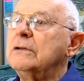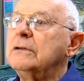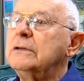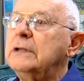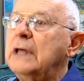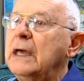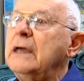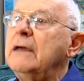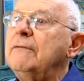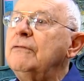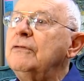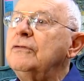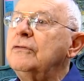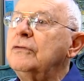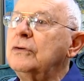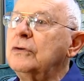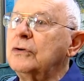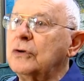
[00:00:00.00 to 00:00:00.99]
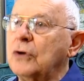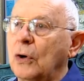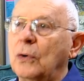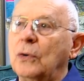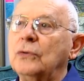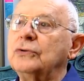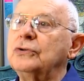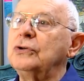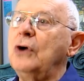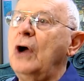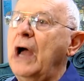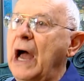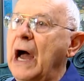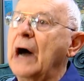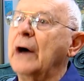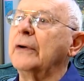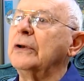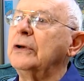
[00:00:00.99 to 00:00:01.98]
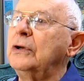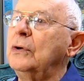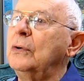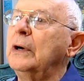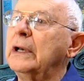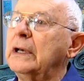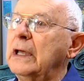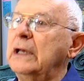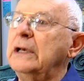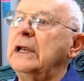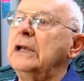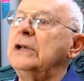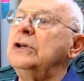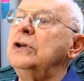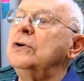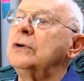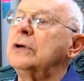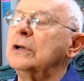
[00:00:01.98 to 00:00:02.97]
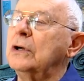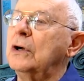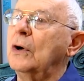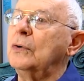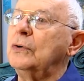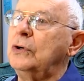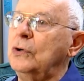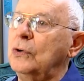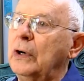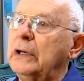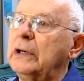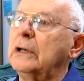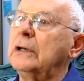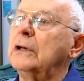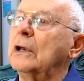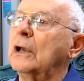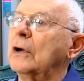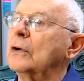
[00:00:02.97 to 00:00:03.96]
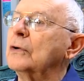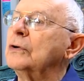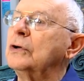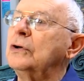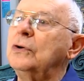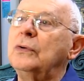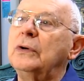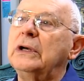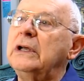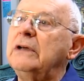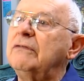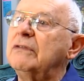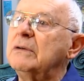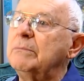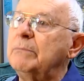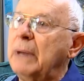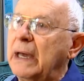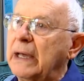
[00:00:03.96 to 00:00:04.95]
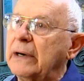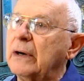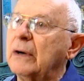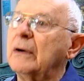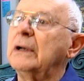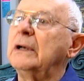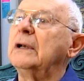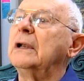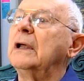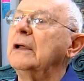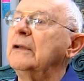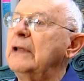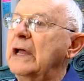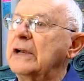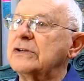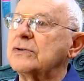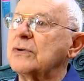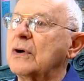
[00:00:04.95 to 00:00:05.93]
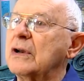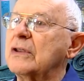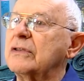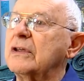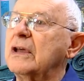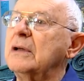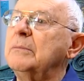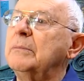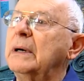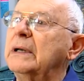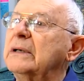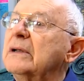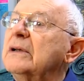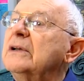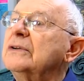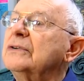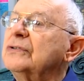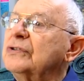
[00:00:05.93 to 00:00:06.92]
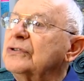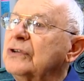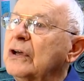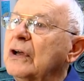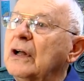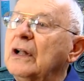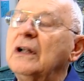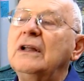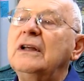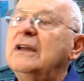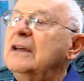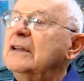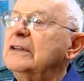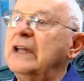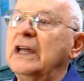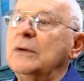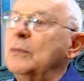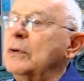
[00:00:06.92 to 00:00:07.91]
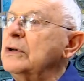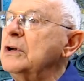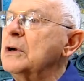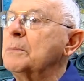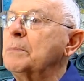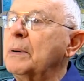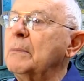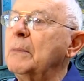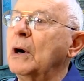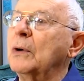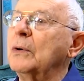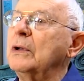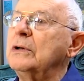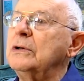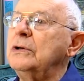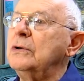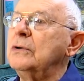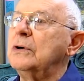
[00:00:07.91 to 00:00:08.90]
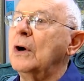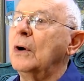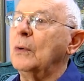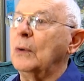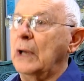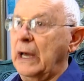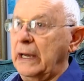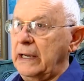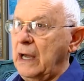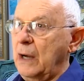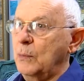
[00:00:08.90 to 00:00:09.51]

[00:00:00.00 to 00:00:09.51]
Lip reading: they've told you how to do it. And then you can go do it and learn to do it even better and that sort of thing. But still, then when you're promoted and you go, like I